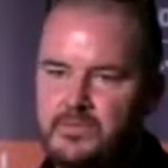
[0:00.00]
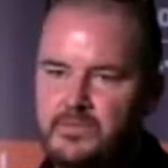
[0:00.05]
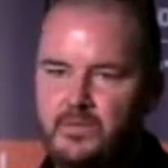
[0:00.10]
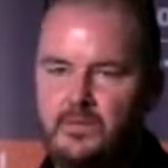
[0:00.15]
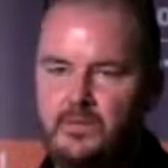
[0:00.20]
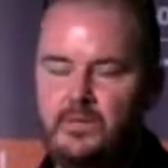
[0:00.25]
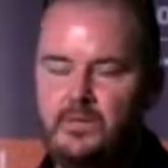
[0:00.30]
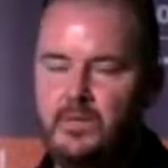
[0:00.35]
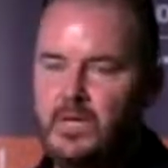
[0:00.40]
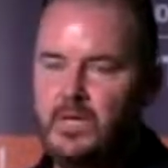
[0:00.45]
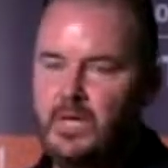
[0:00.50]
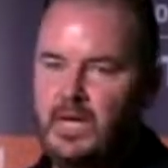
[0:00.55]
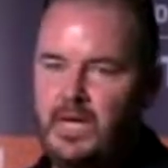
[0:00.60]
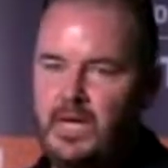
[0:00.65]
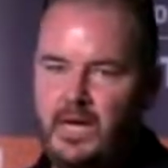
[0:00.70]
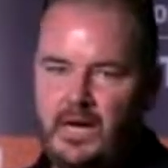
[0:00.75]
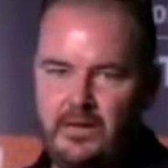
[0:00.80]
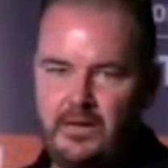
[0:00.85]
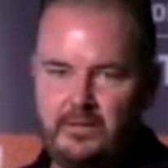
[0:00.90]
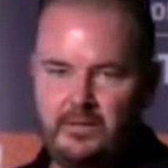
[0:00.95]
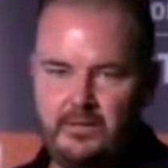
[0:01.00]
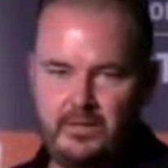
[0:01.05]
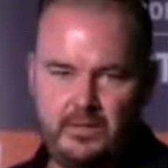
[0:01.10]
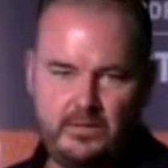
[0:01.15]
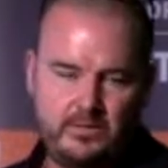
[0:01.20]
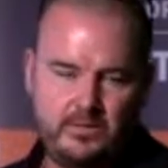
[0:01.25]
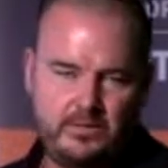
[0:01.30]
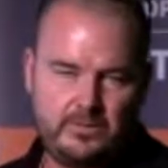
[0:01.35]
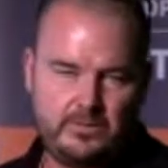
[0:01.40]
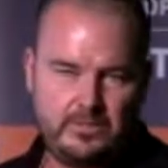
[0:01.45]
So Art
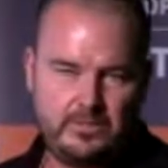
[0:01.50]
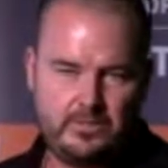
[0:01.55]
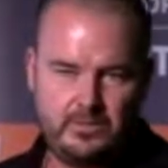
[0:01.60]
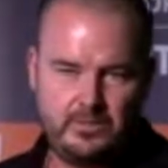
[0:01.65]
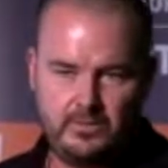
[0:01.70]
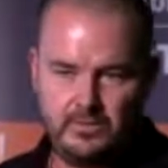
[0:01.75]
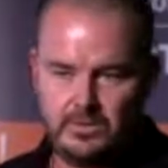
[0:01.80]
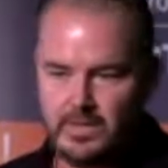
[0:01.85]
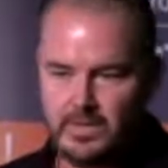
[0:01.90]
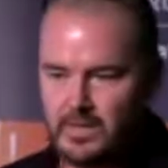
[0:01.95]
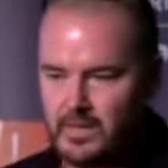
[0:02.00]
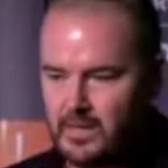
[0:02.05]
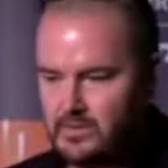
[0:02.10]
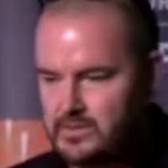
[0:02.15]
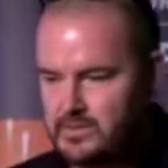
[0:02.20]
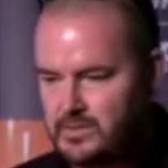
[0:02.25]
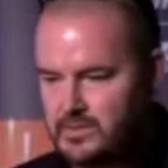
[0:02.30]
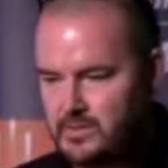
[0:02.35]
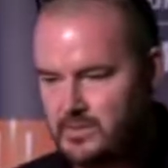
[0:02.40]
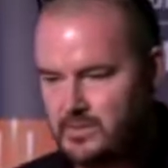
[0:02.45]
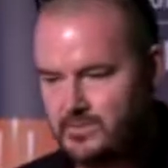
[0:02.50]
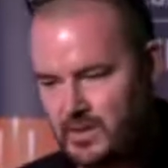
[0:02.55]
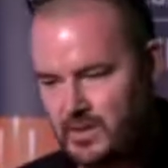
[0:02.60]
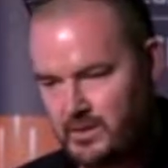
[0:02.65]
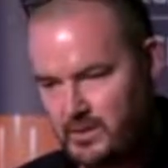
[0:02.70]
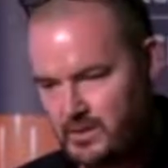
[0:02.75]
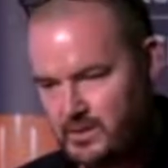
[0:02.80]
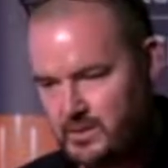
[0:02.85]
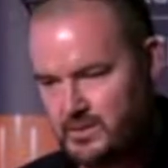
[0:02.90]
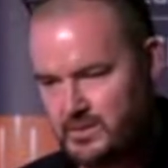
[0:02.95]
Decor is a tool that allows us to
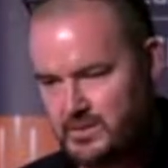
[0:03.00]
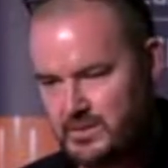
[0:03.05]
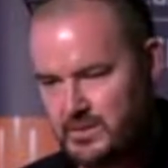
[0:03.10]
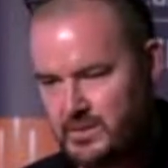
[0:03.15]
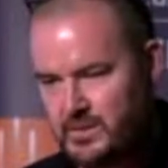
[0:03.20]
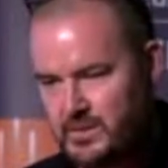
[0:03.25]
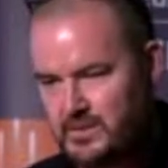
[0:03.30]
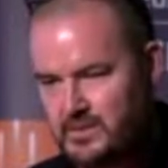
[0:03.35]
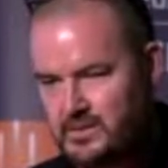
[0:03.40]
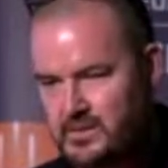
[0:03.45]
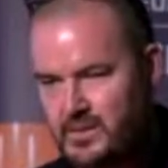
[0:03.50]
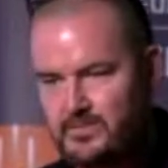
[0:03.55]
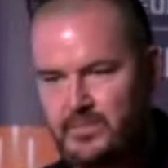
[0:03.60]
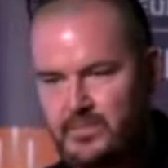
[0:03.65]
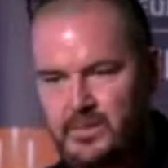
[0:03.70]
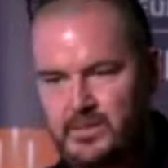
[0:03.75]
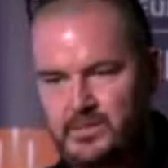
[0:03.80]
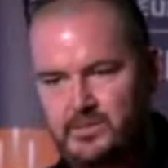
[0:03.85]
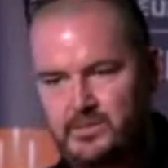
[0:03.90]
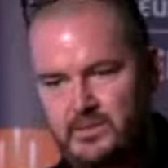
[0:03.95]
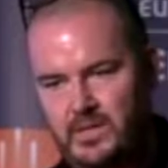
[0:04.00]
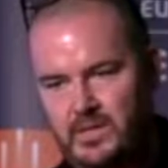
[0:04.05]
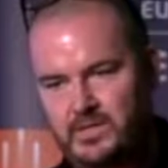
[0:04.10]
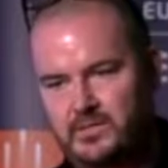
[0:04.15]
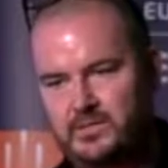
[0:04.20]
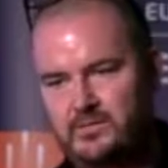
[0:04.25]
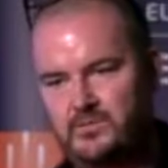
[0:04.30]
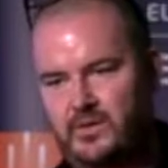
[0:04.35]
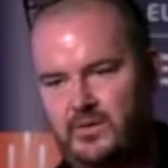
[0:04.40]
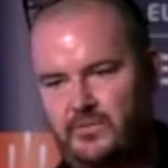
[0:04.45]
model the CDA template. So
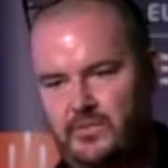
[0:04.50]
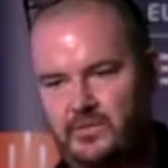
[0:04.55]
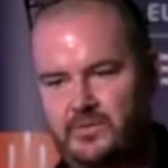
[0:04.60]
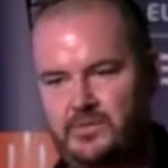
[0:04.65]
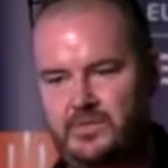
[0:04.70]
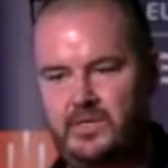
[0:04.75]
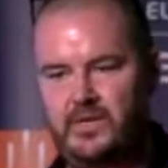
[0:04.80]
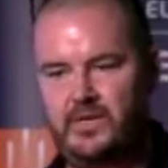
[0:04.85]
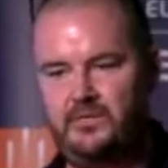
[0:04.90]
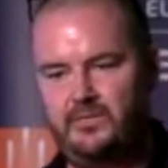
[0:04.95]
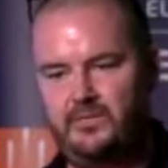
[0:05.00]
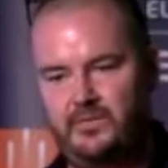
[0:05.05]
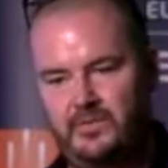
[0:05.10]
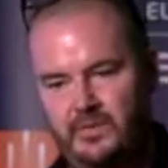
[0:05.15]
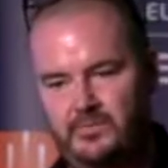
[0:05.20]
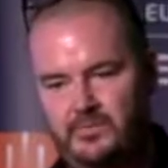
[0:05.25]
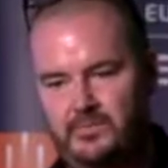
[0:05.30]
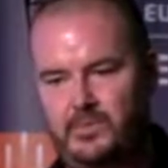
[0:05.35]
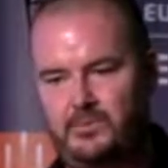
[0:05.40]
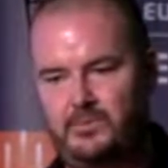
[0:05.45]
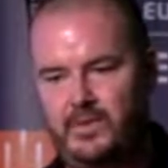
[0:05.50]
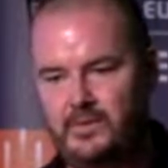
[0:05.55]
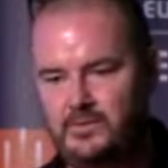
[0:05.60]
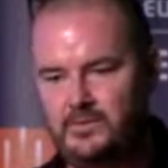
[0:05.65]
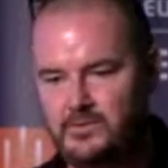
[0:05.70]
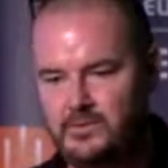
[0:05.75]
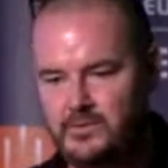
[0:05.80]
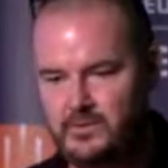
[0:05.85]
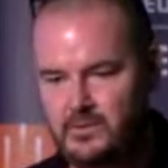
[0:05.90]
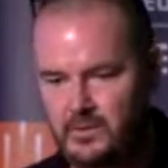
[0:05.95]
that's a reference guide for the
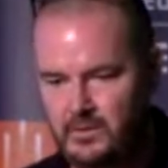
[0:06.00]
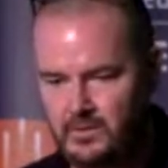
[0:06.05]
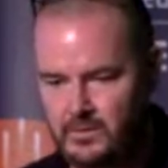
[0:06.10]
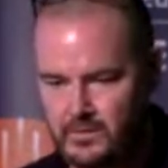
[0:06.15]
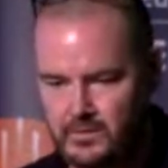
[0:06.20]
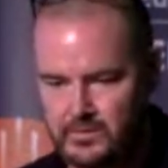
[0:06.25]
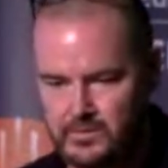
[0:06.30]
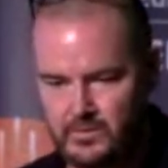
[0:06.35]
implementers to look.